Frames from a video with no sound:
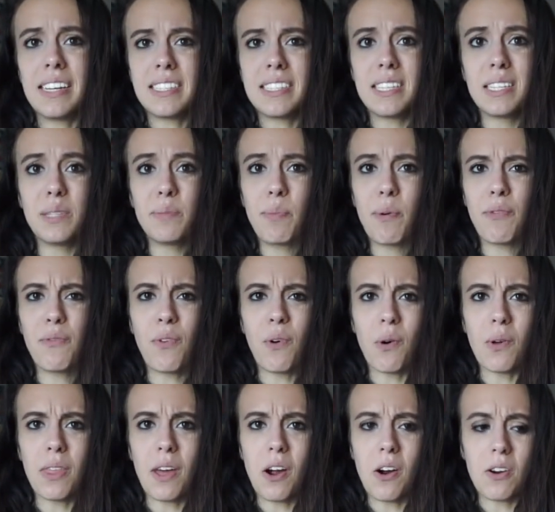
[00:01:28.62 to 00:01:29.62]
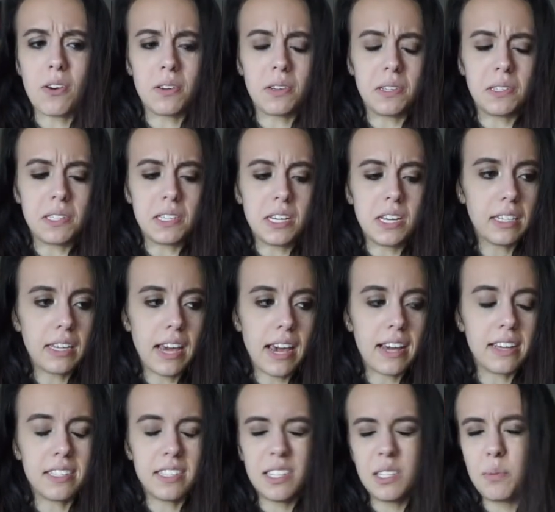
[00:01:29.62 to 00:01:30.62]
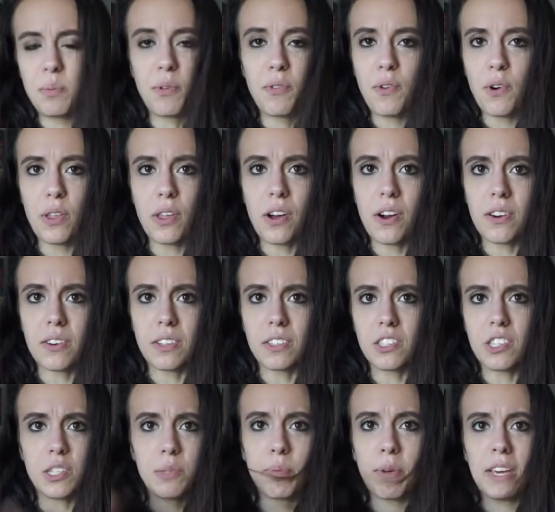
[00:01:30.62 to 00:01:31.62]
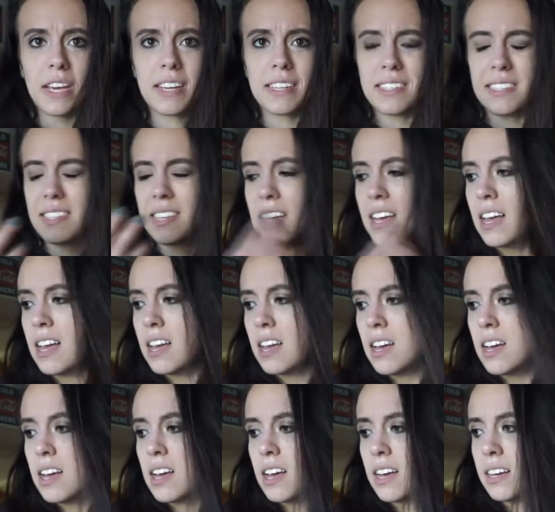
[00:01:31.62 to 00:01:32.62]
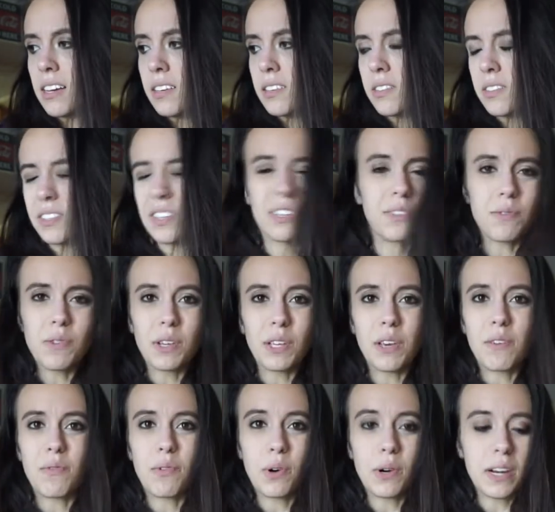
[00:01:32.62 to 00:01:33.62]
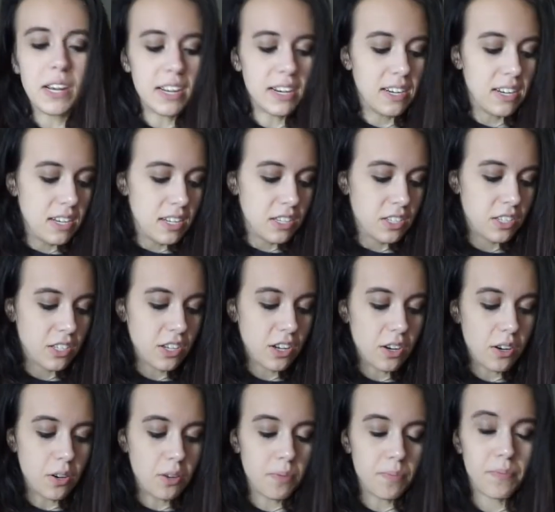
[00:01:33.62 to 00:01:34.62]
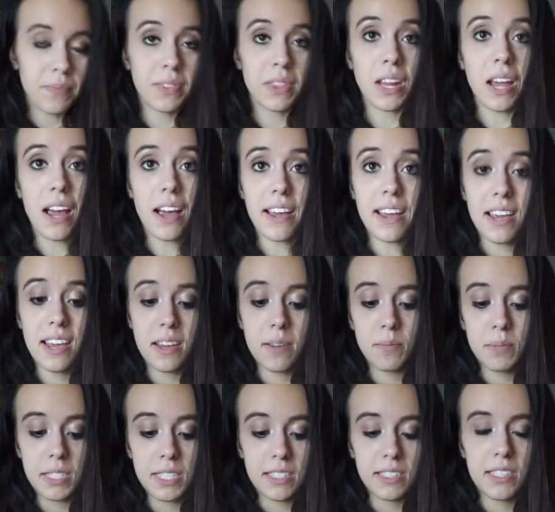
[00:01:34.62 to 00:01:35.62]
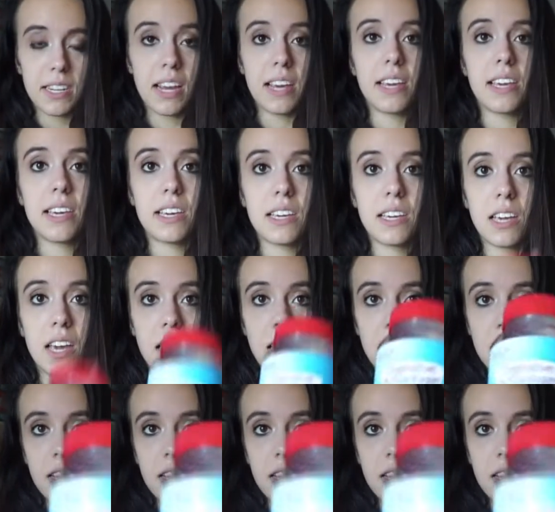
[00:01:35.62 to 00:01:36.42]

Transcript: since before the Arnold. Yeah, since before the Arnold, just because I couldn't really afford it. So I am still taking